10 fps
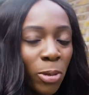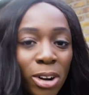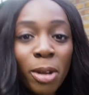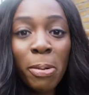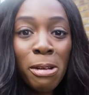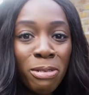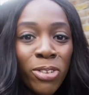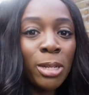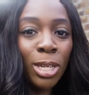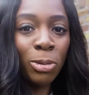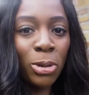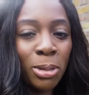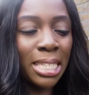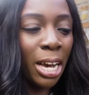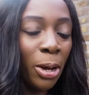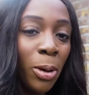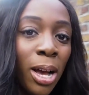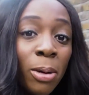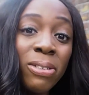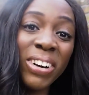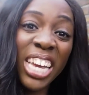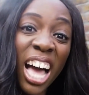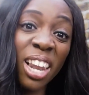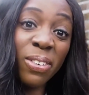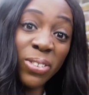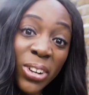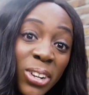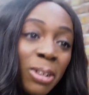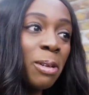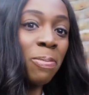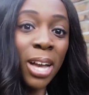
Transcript: We're on a Boden photo walk, so we're very colourful.